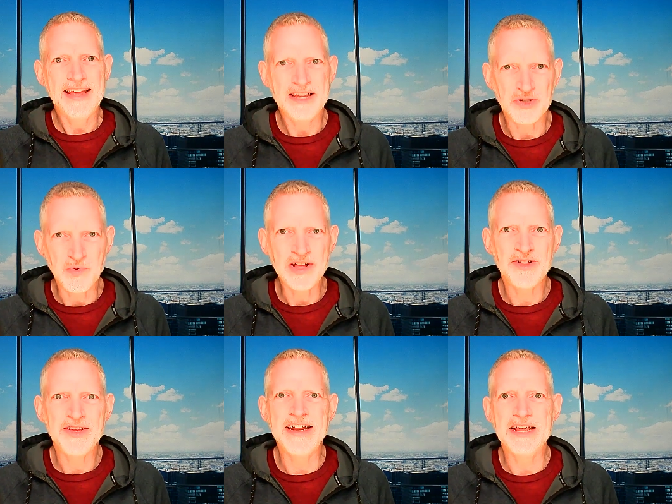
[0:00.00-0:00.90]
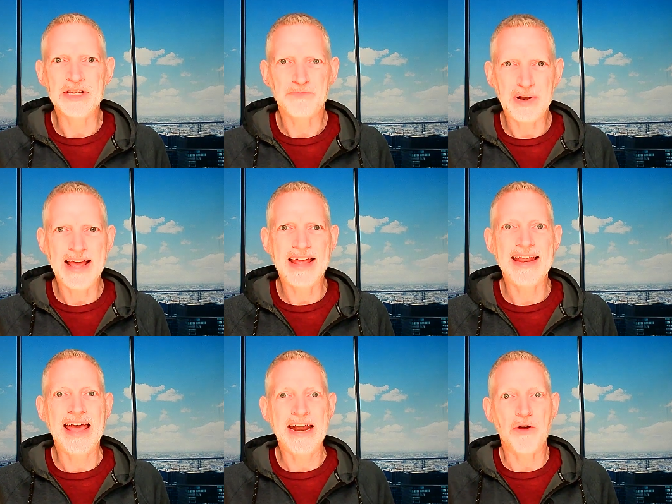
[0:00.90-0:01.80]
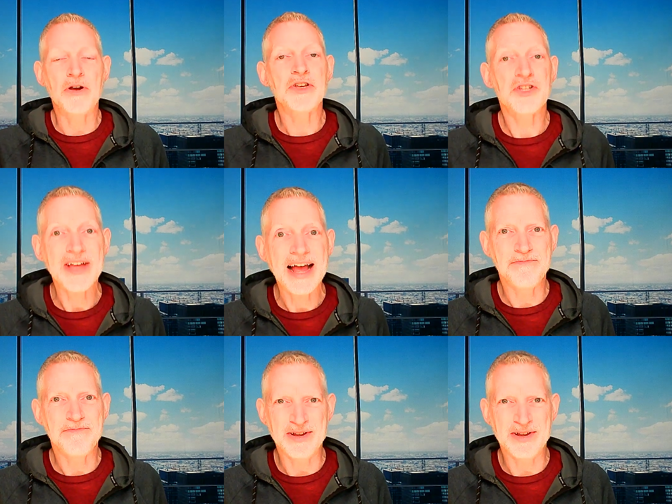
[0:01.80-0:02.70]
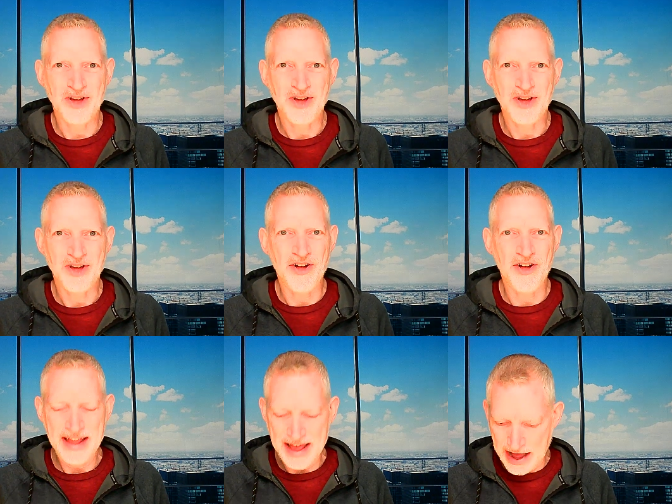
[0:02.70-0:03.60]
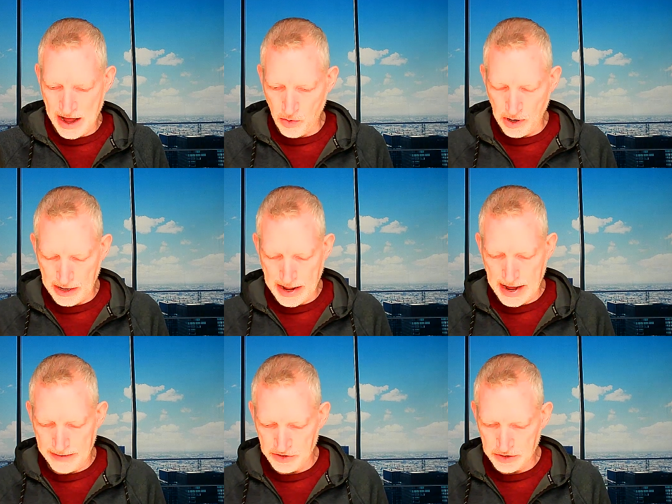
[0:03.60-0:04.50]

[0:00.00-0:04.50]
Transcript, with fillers: His will and His plan and our assignment on our lives.